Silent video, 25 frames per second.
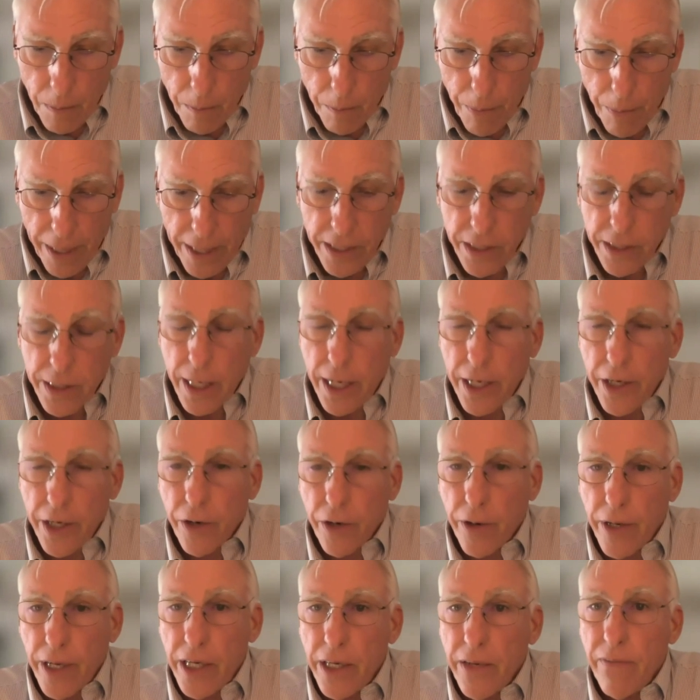based on
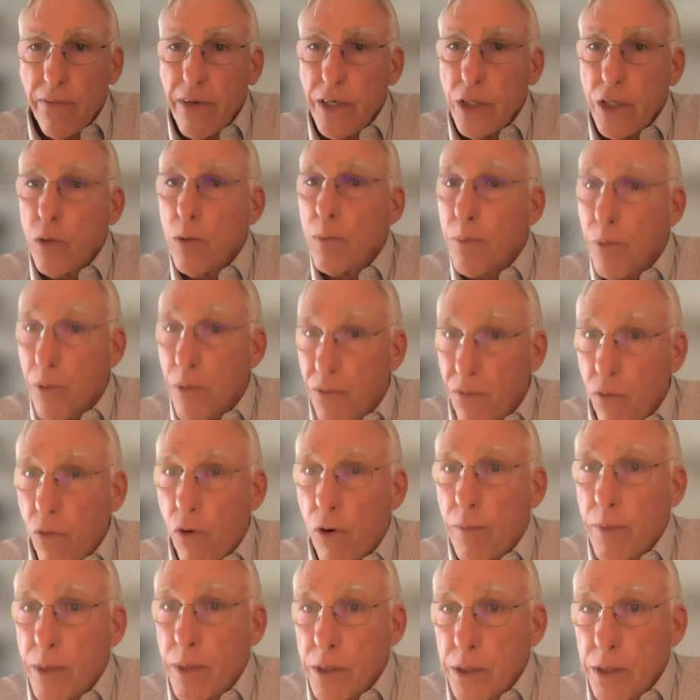your individual
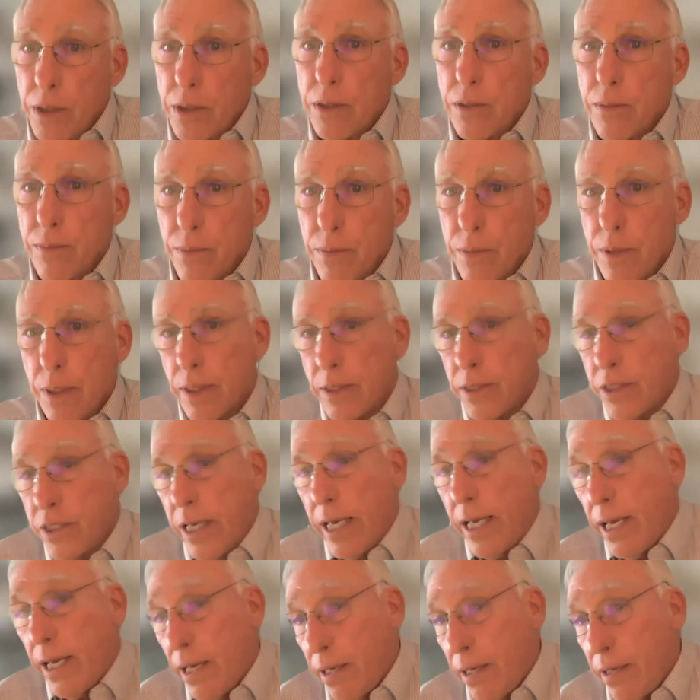performance,
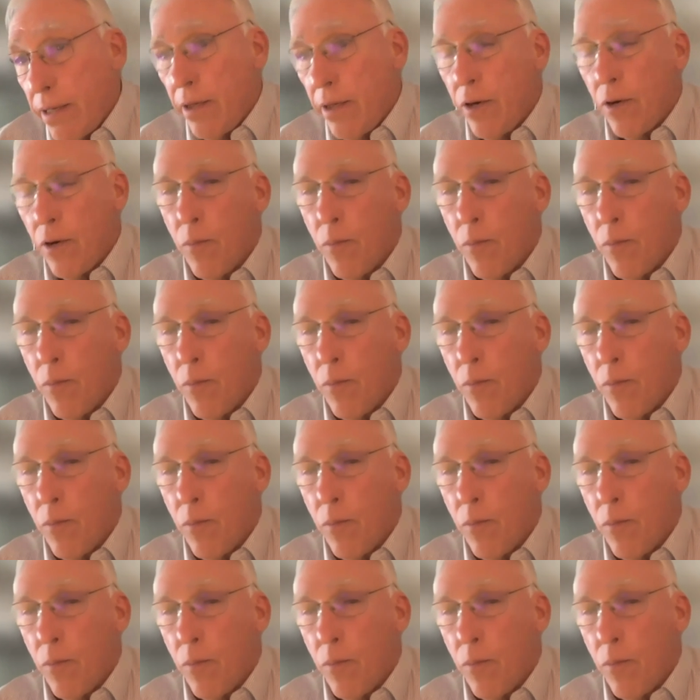say,